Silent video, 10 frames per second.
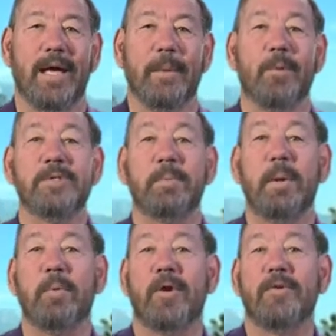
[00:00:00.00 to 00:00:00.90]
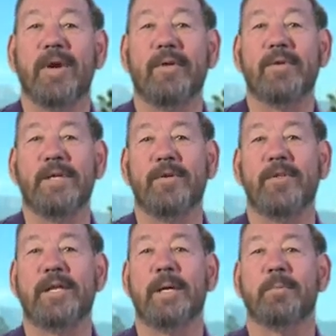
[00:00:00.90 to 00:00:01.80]
and most people are traveling to
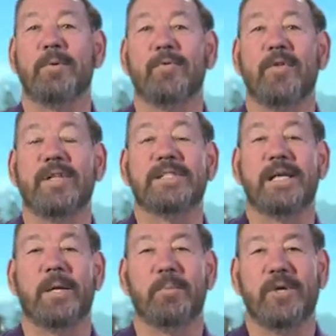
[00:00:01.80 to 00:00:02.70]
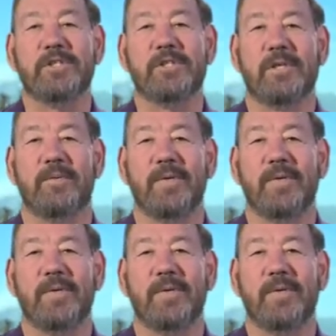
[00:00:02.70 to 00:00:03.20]
the temple for this celebration.